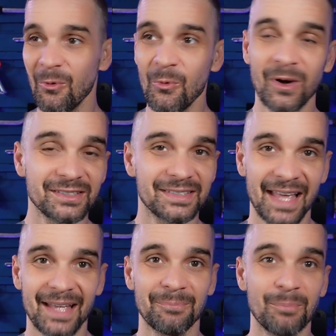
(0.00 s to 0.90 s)
once
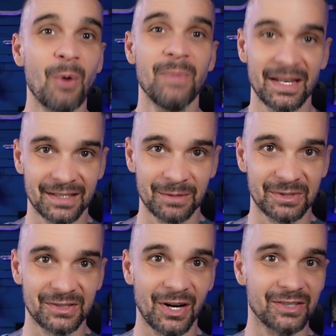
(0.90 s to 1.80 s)
that momentum
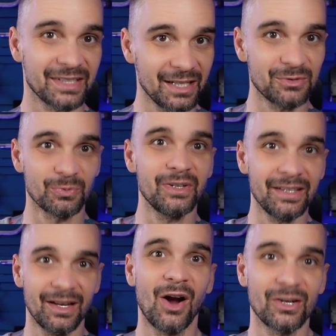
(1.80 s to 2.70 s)
starts, it's
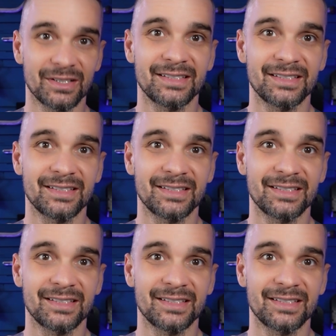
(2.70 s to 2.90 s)
really hard to